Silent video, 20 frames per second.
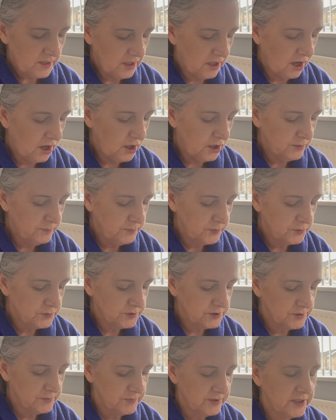I put
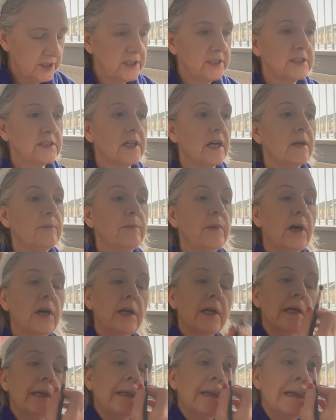some of this on
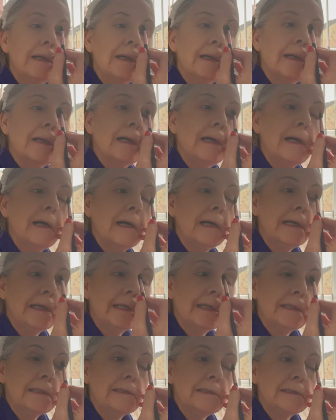my
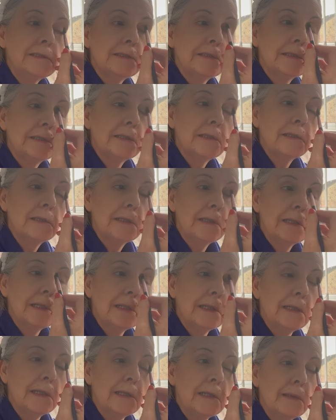eyelids
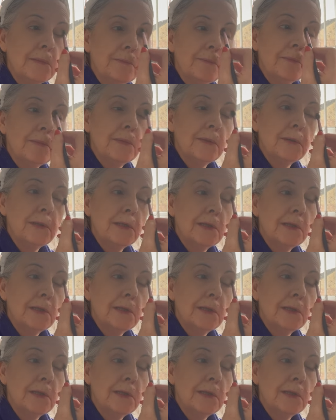um,